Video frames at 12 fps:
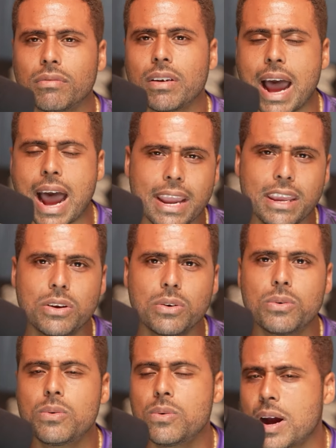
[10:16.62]

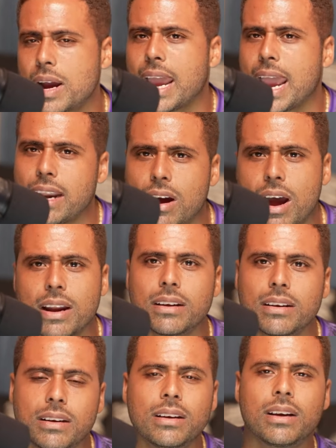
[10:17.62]
Ayu and Eddard
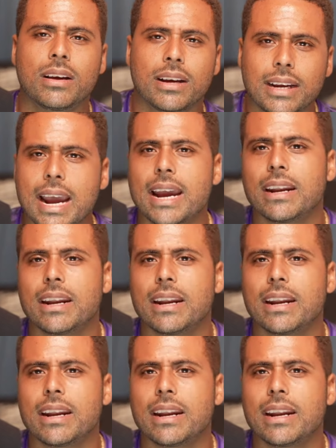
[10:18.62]
kind